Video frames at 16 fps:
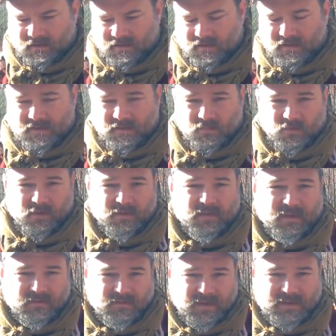just some real
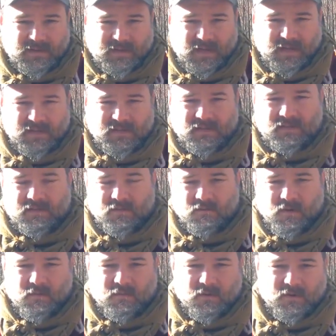thick vegetation. So
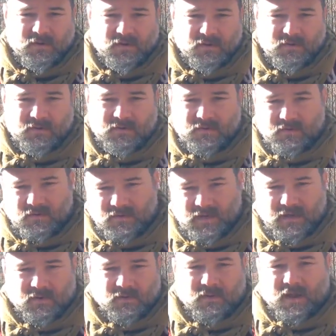what we're going to do is we're going
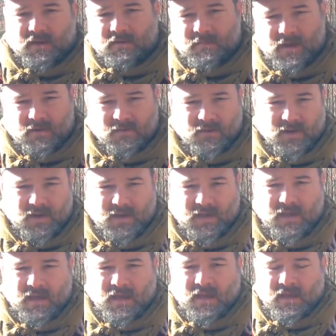to take a roundabout
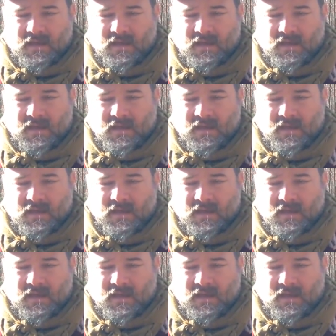way,